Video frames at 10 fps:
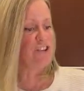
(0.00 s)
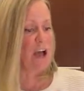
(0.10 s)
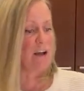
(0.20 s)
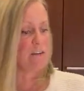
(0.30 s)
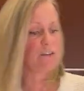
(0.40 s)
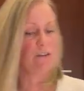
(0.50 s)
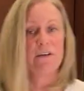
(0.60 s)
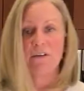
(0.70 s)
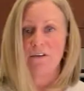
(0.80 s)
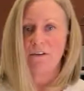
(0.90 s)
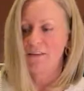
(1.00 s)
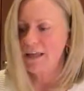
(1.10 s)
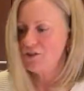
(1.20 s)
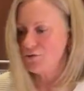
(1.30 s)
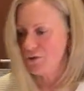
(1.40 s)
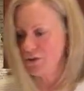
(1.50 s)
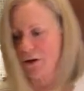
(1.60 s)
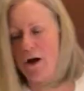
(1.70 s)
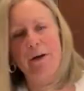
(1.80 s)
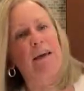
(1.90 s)
out that
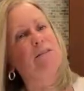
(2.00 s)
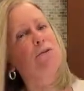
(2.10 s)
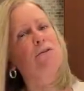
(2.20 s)
streusel. Okay, so